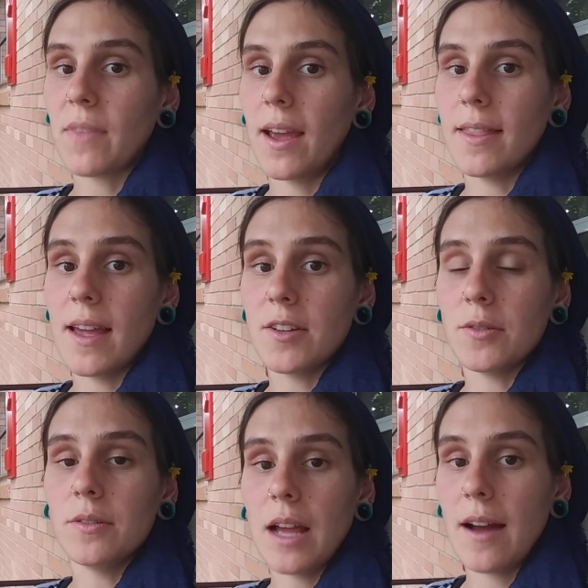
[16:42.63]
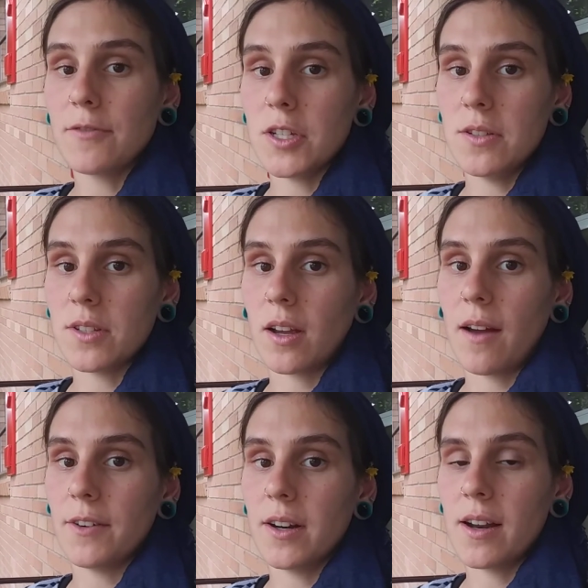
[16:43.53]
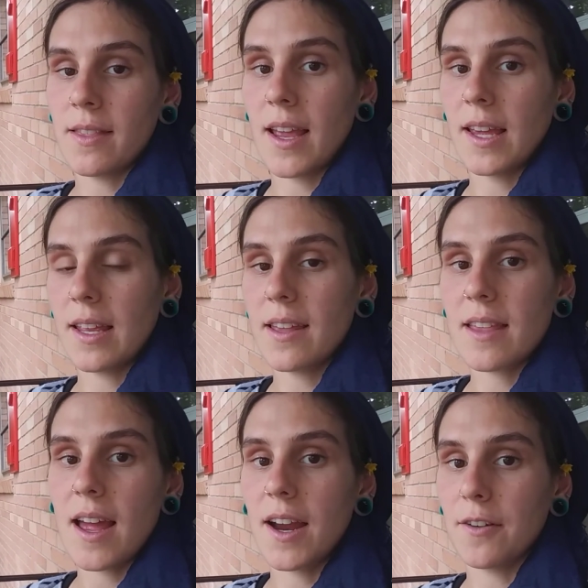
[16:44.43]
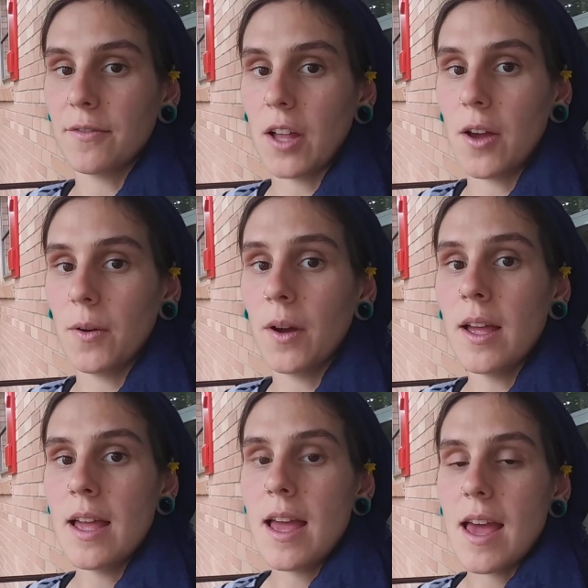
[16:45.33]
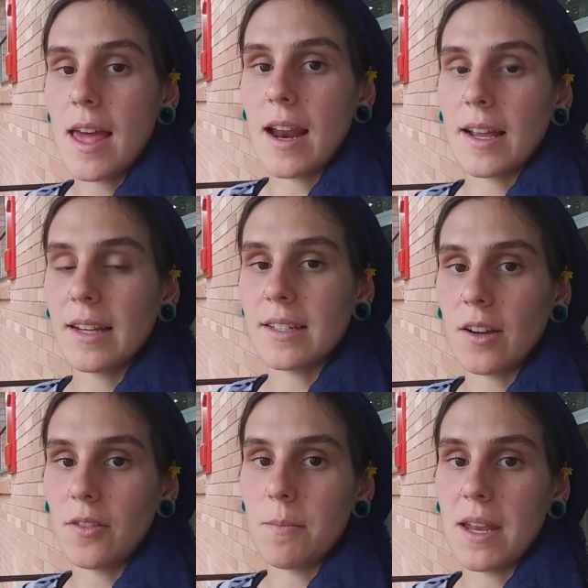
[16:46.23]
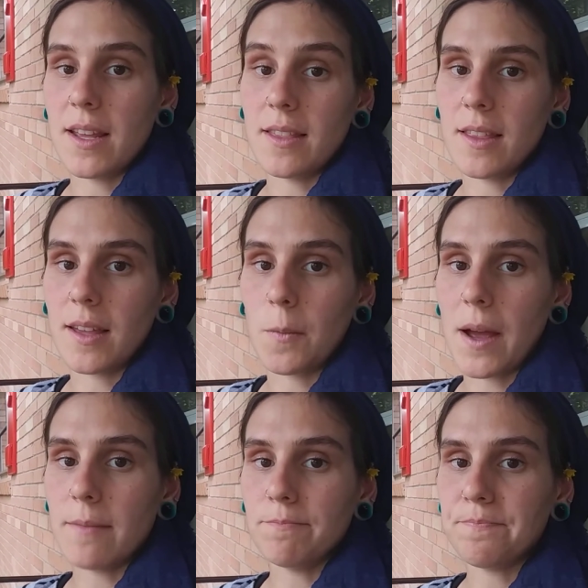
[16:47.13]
and they don't have to use a cover and they can get that airflow and I can tell the minute that they're wet.